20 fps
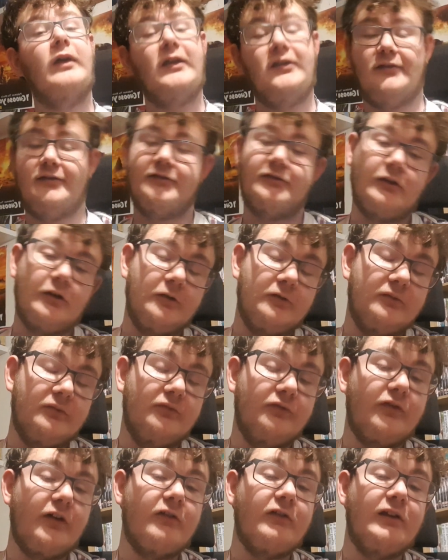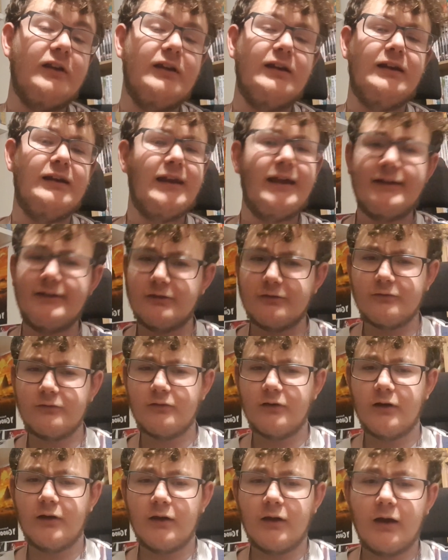it's known very
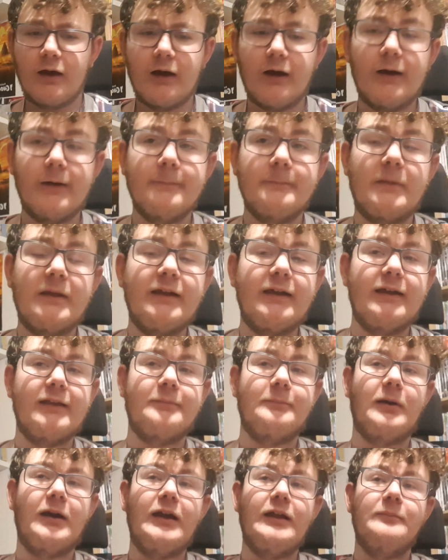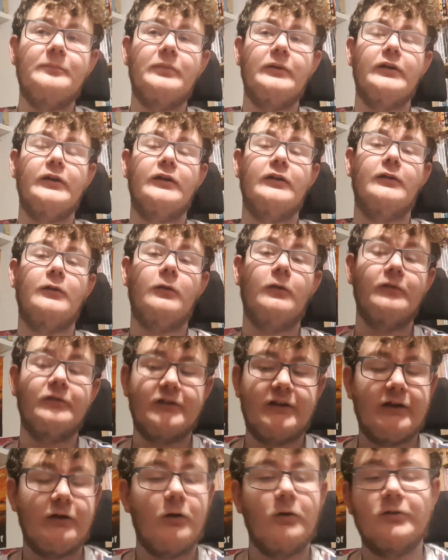little. He gets paid, but
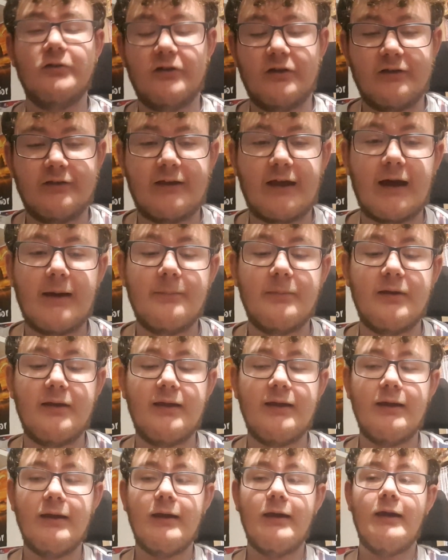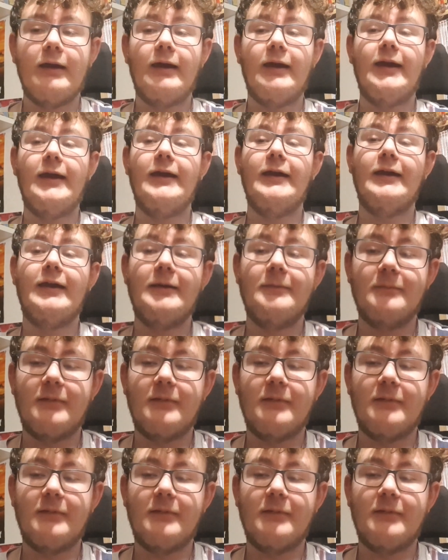obviously Hodoka's happy. Here he